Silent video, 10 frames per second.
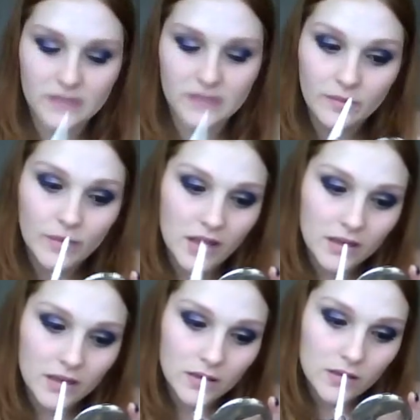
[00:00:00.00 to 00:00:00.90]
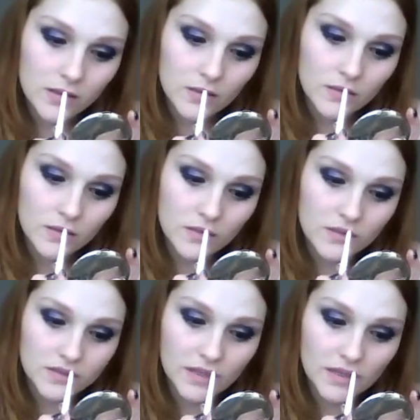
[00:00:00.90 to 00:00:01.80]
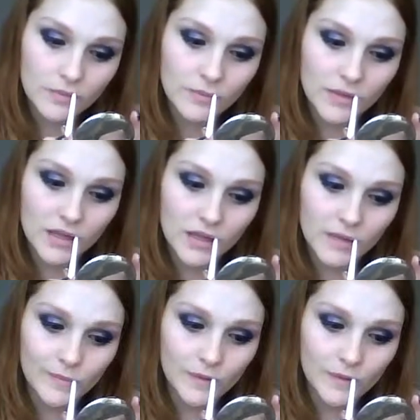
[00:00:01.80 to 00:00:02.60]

and make the shape of my lip